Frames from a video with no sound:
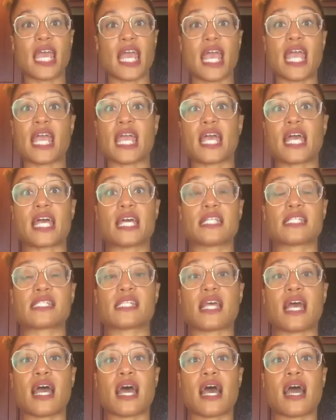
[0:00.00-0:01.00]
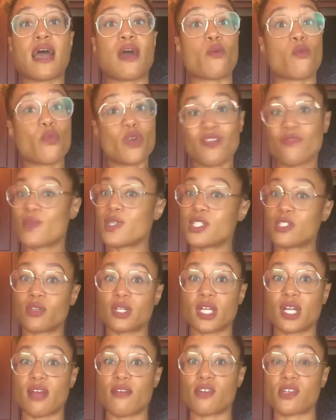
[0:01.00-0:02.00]
And we've been doing
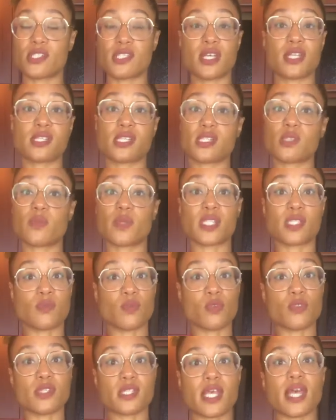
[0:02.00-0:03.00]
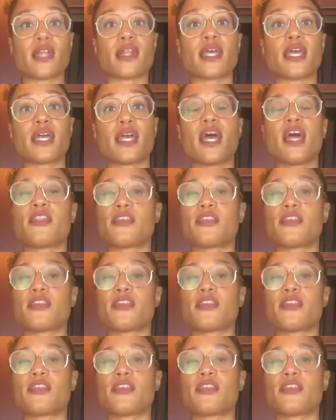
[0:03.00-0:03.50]
it ever since. It's been smooth sailing.